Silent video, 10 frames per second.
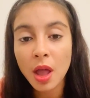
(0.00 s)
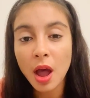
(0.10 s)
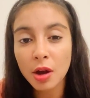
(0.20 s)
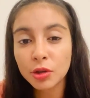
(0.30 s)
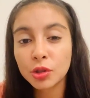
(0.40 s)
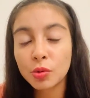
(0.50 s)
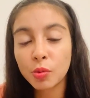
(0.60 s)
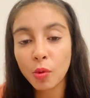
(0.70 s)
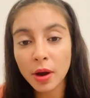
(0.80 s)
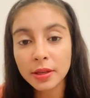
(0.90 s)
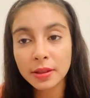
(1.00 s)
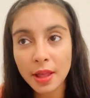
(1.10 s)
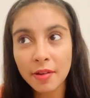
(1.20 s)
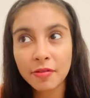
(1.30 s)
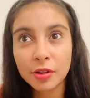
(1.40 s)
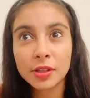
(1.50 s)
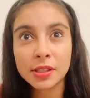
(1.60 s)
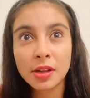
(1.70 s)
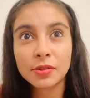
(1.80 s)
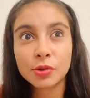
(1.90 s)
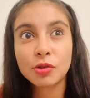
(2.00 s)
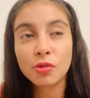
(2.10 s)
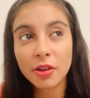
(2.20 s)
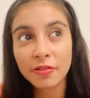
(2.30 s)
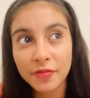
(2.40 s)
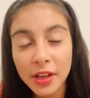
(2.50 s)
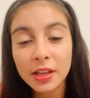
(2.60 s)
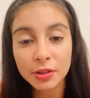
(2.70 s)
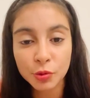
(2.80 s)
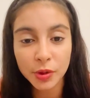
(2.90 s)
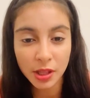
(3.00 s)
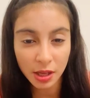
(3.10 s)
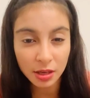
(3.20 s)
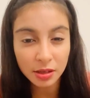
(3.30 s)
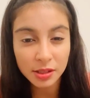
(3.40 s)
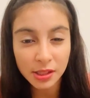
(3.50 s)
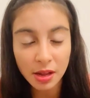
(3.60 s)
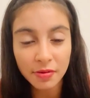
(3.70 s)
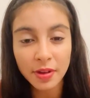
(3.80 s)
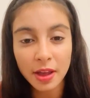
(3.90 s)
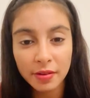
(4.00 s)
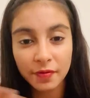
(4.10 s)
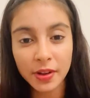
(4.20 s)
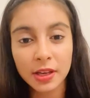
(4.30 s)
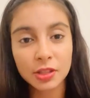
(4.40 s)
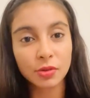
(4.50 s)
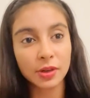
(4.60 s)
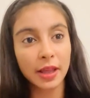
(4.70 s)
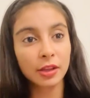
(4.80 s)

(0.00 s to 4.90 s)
How do you want that for yourself so you can feel it within yourself and feel it so